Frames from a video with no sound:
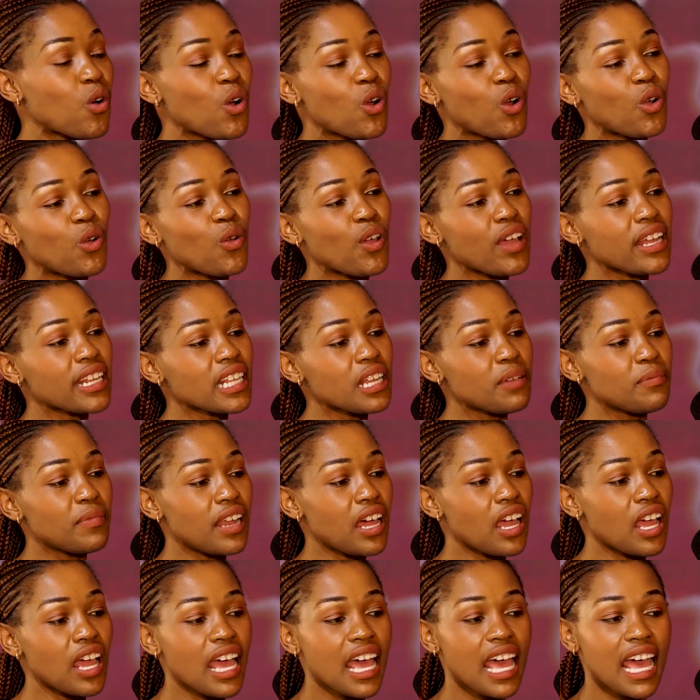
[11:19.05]
lo
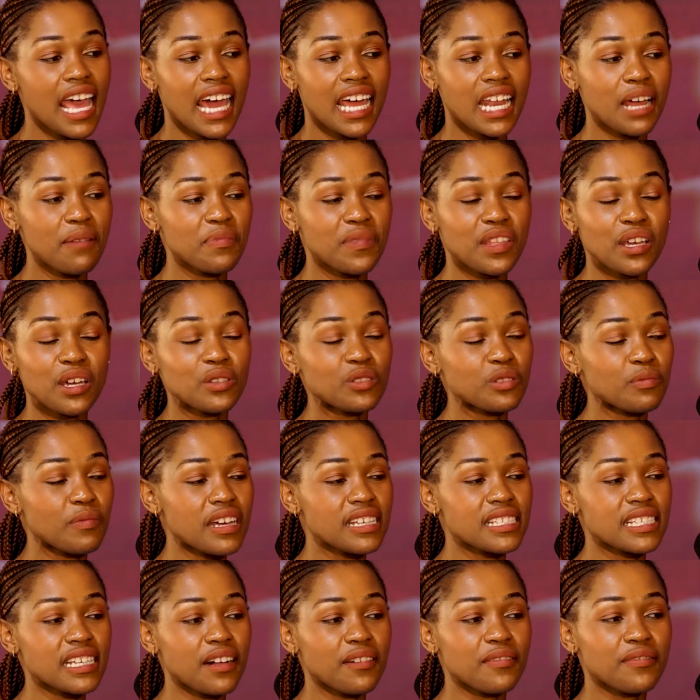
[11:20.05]
inxibileyo, and I'm thinking to
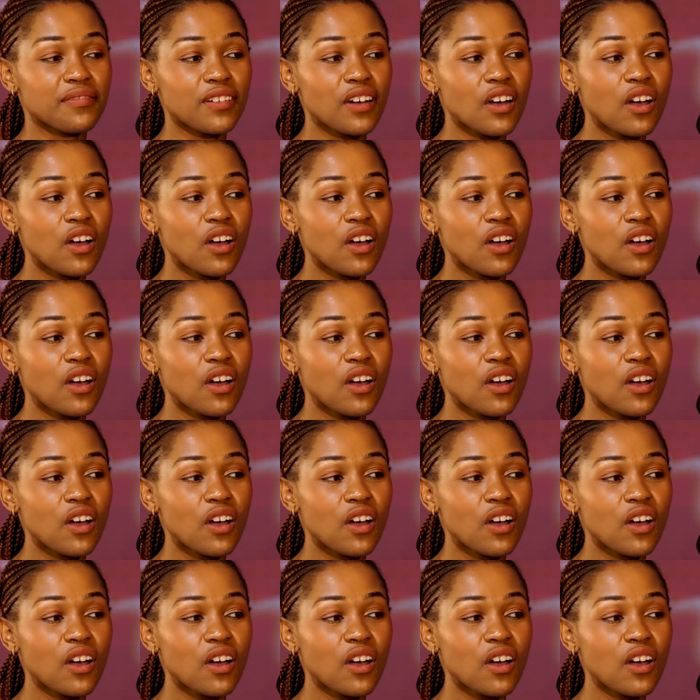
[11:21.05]
myself,